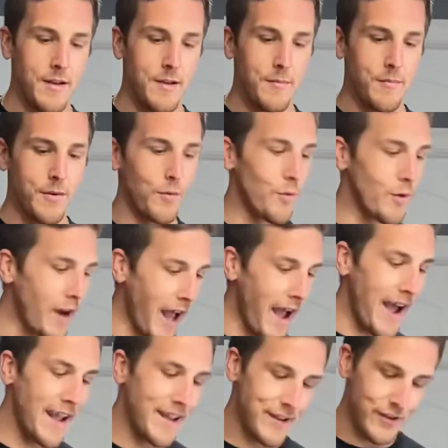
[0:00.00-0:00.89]
but what
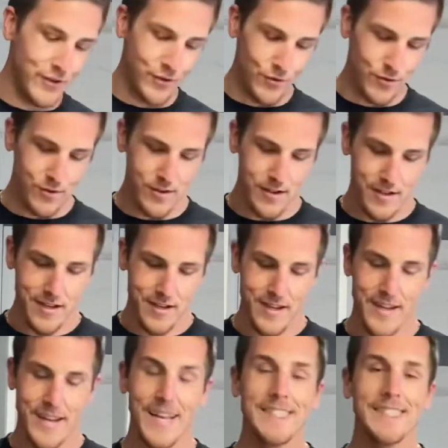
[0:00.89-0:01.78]
I do
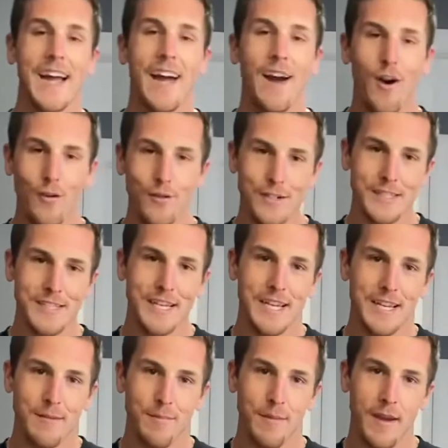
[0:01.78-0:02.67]
is I always
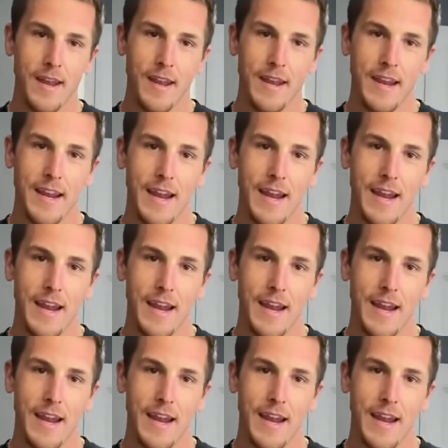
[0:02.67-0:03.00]
keep a